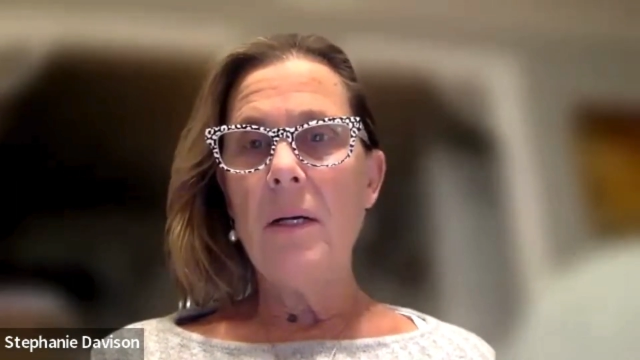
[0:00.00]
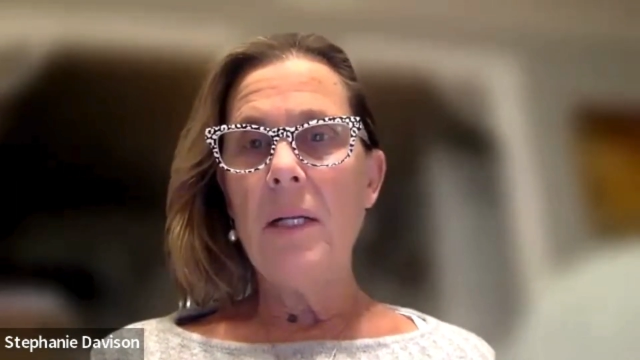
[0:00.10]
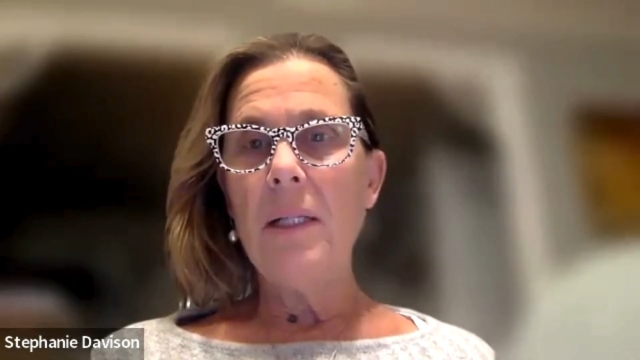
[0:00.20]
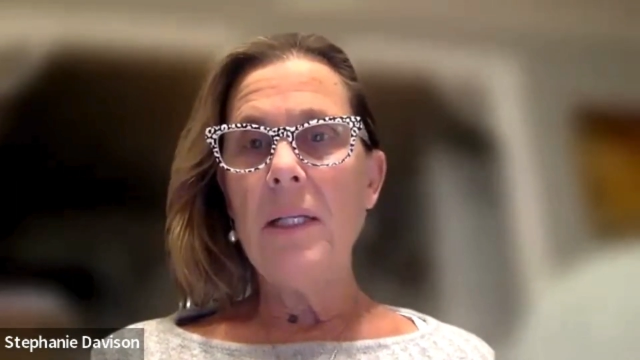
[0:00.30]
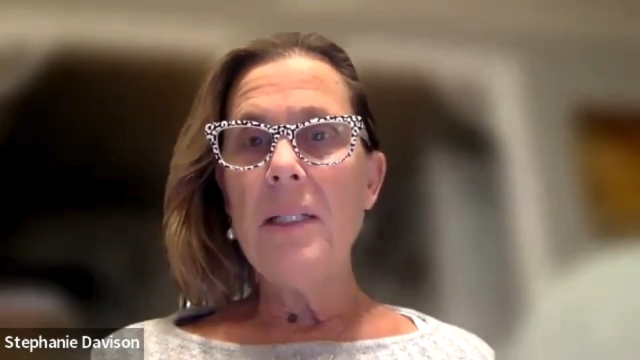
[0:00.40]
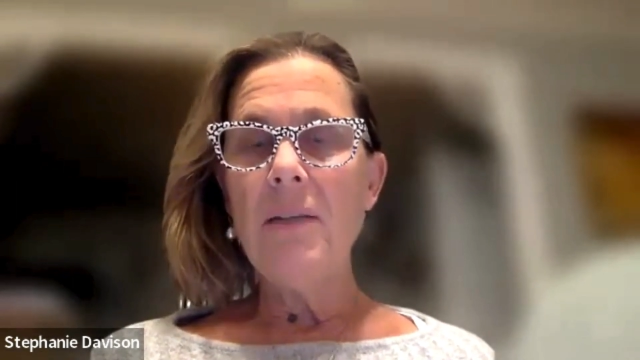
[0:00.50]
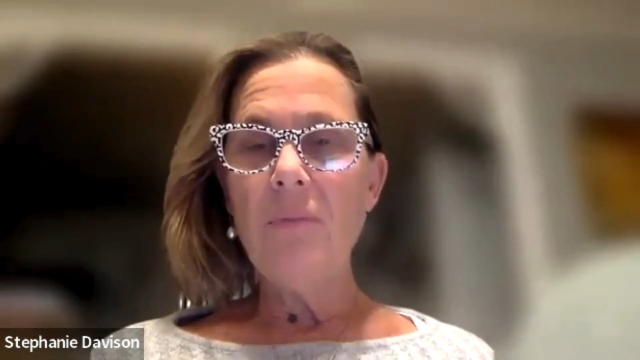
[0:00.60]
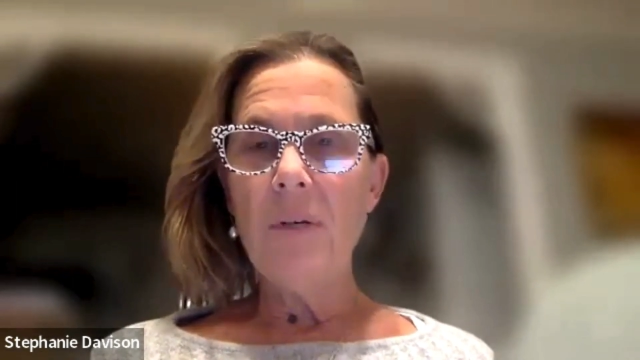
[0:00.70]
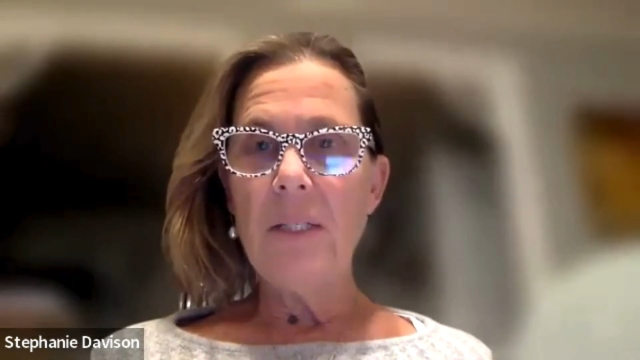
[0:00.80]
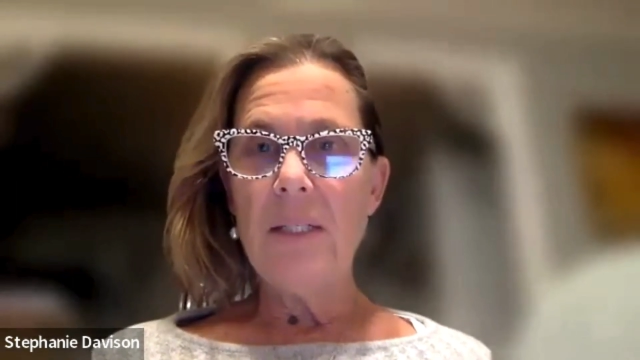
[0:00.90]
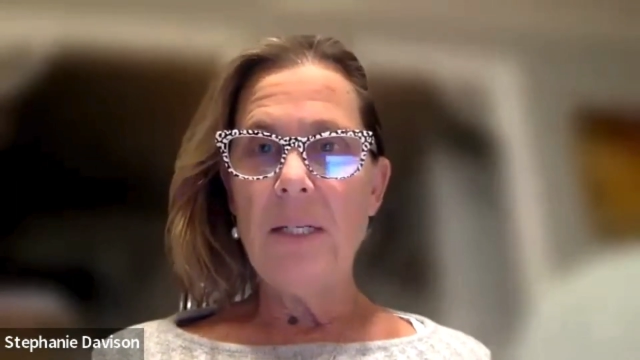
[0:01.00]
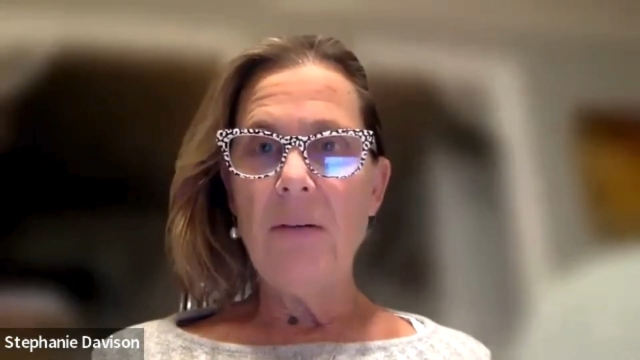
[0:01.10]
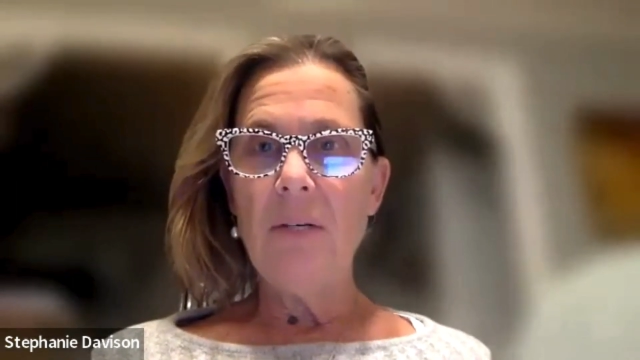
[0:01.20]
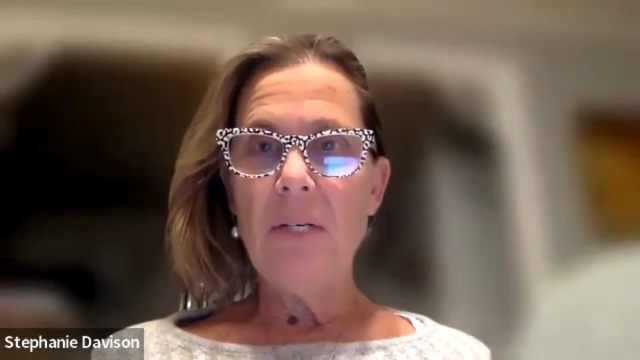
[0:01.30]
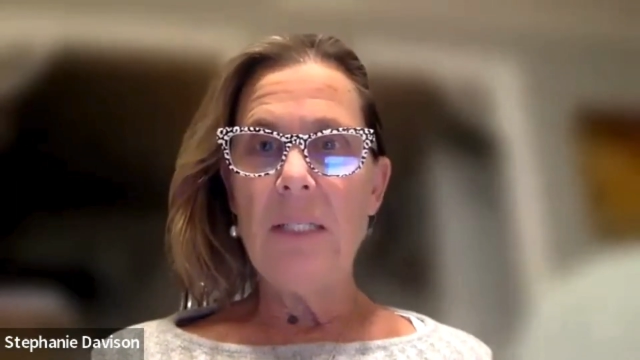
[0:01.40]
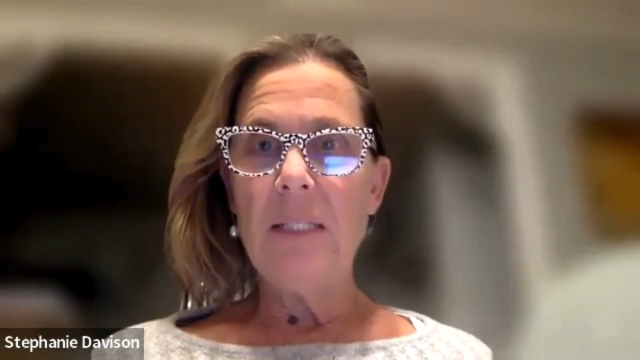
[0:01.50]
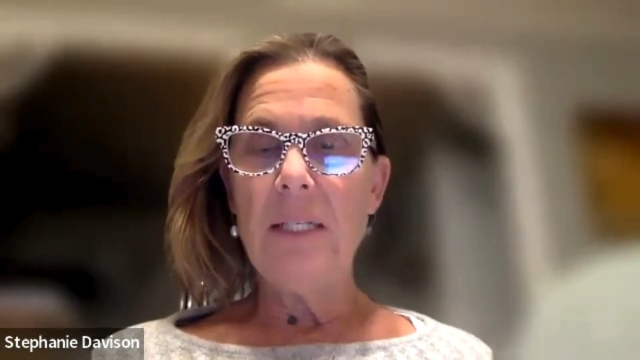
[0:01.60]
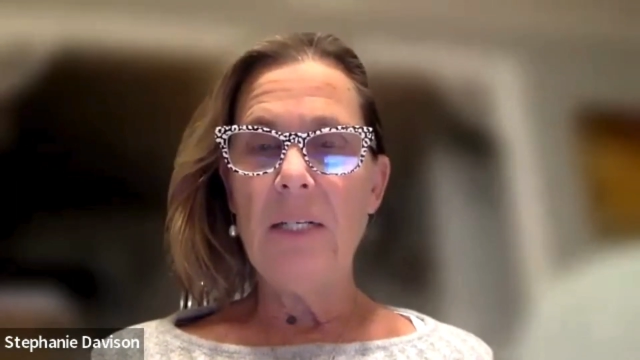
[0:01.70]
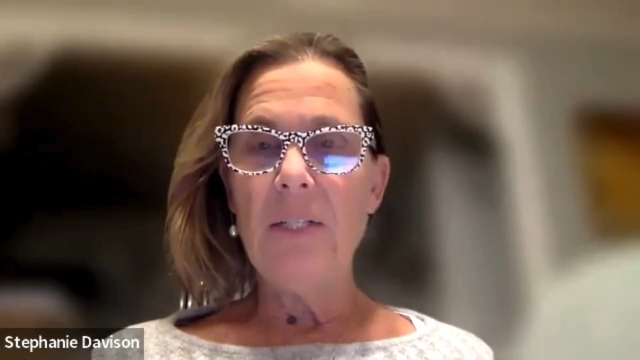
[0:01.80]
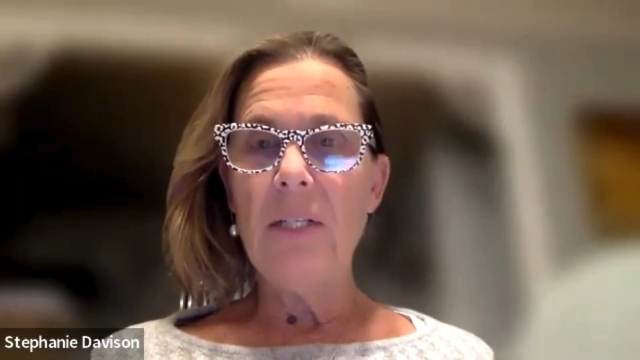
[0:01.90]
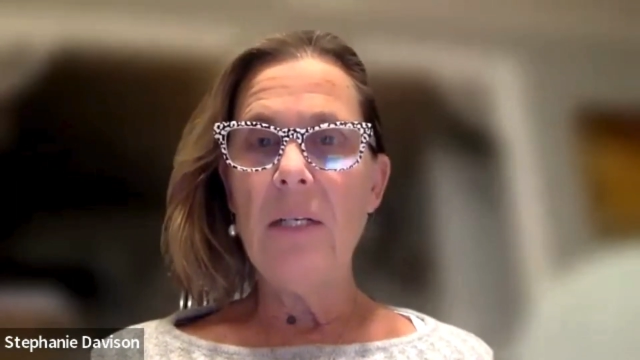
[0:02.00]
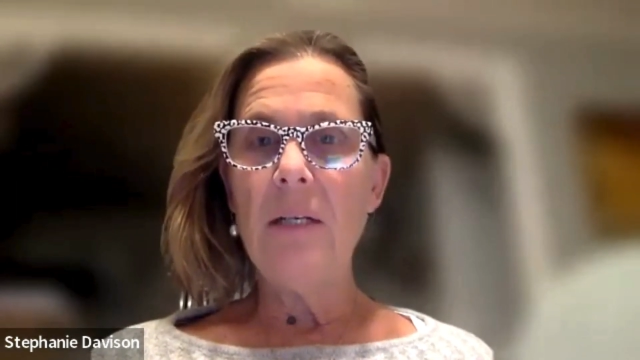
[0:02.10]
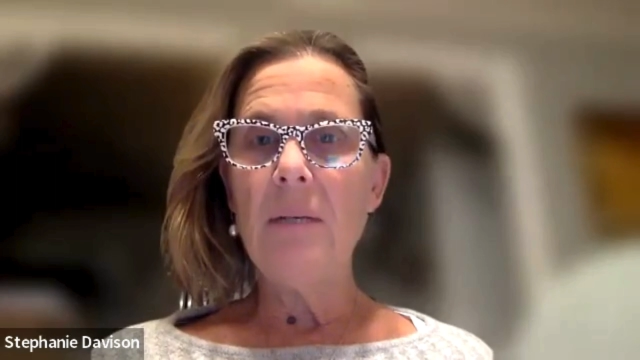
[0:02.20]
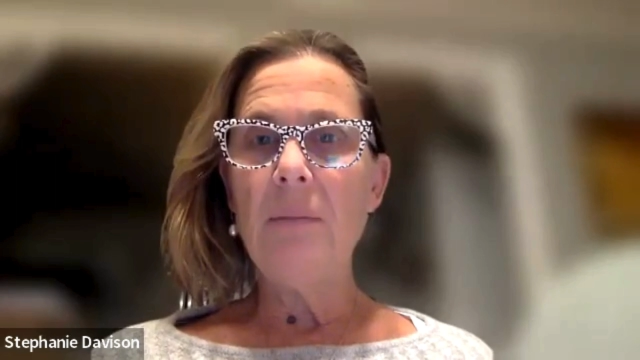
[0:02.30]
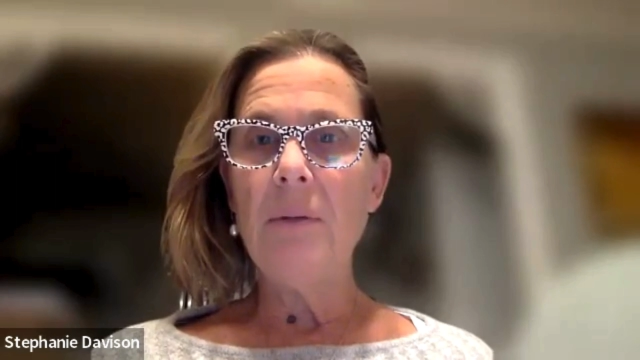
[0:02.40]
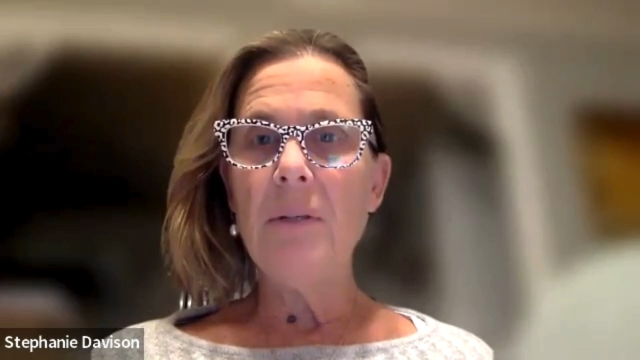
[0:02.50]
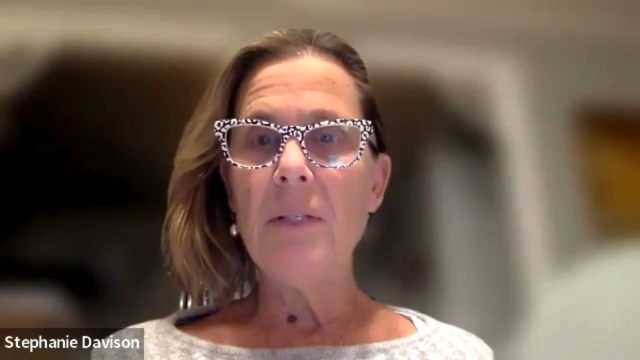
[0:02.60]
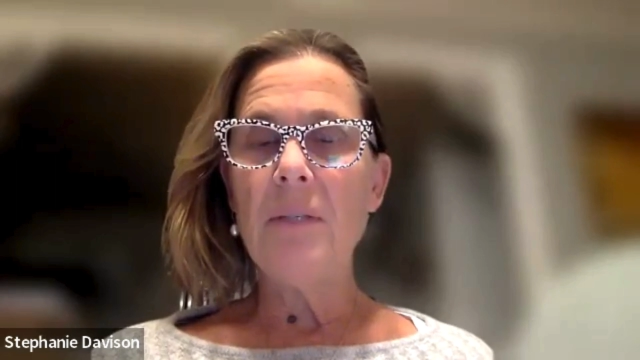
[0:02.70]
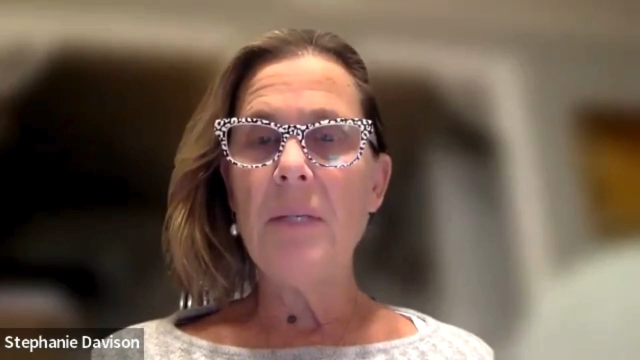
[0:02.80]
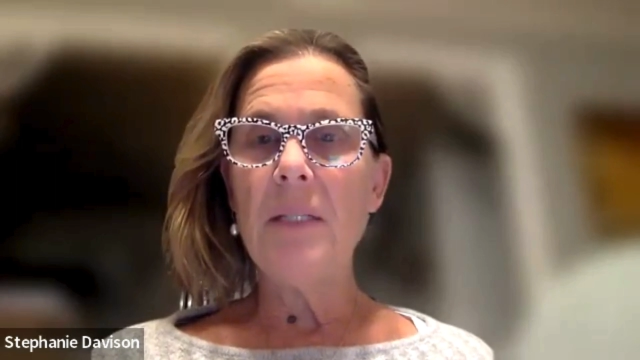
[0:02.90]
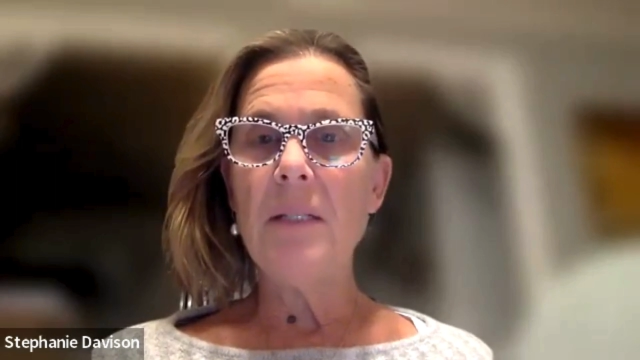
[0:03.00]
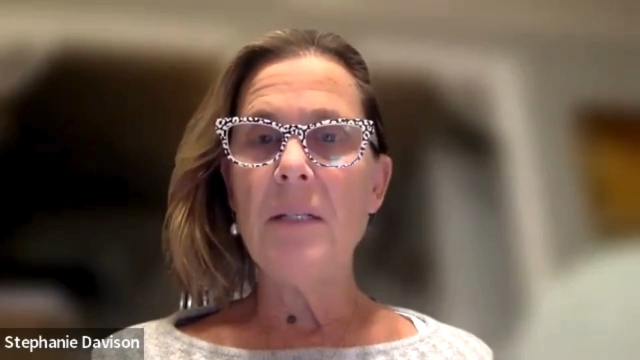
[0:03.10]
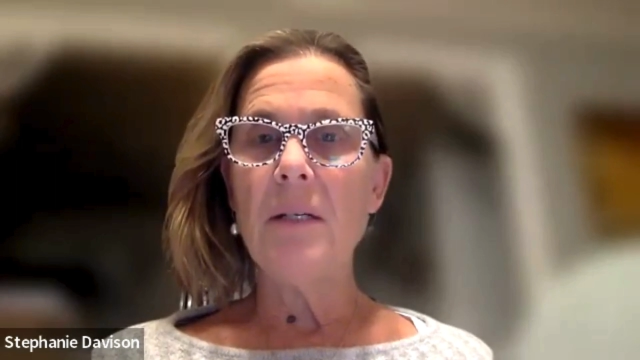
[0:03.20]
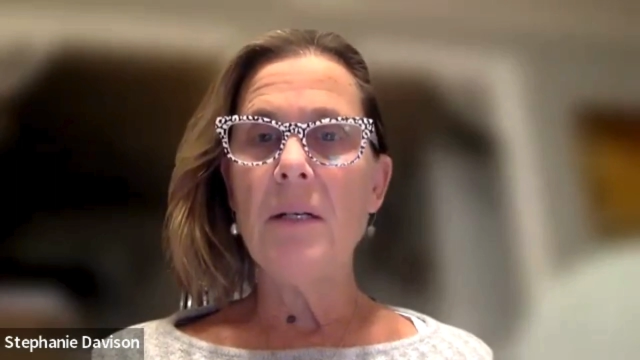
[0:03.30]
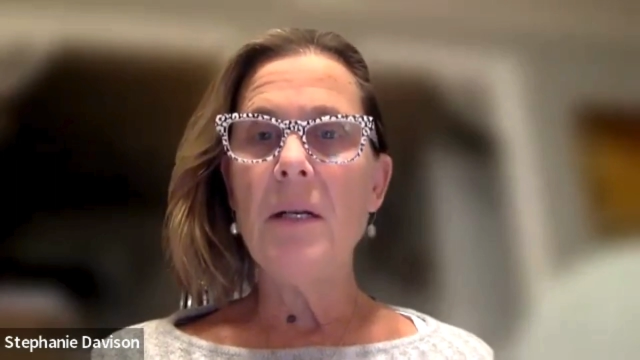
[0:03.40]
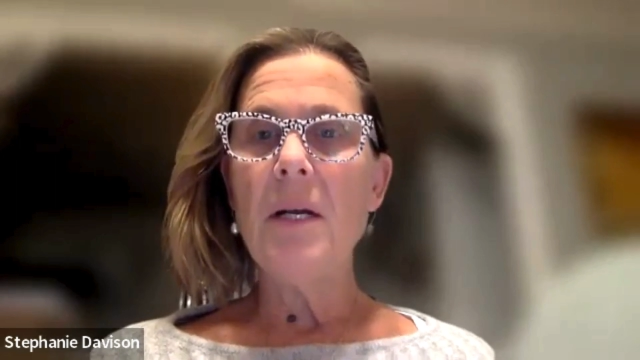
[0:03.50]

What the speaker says: at least one synchronous session per semester.